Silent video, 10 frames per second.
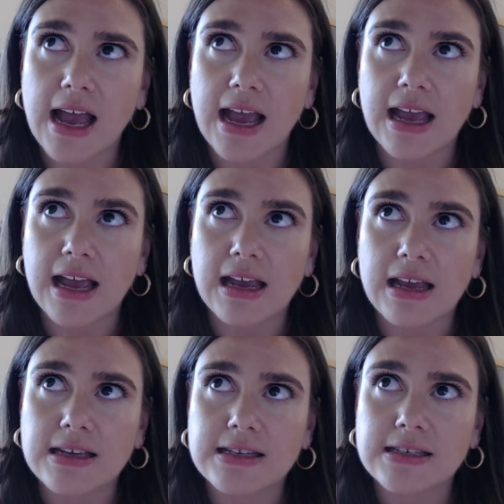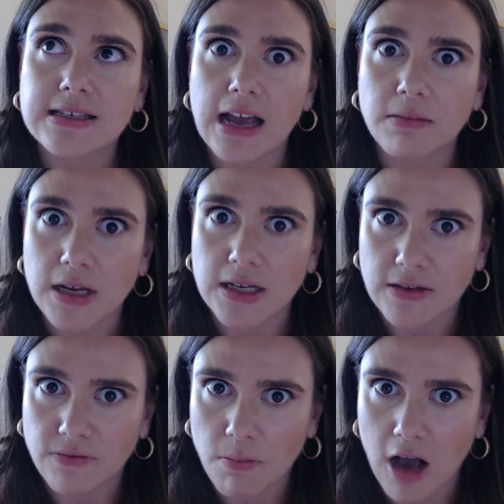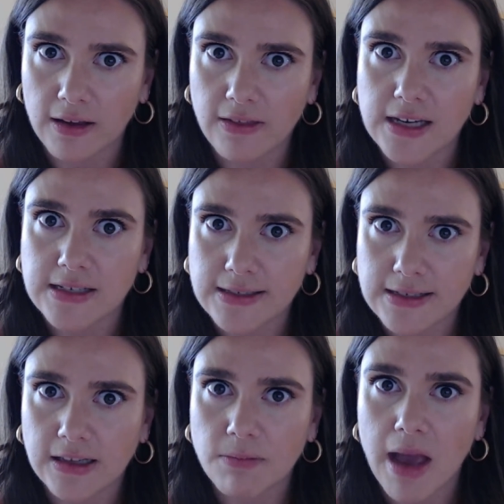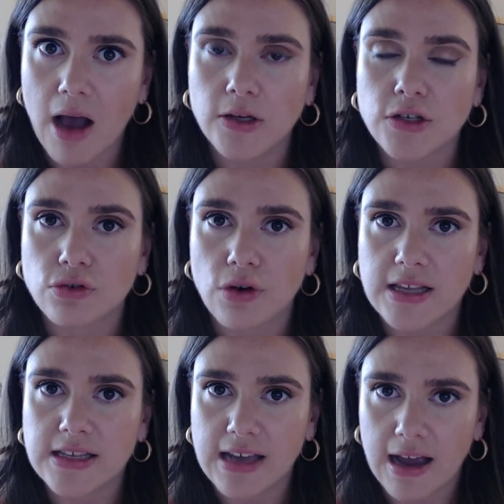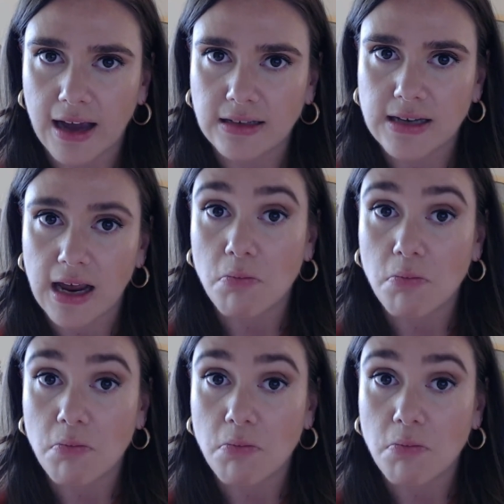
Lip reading: a segment of the market that is still empowered to transact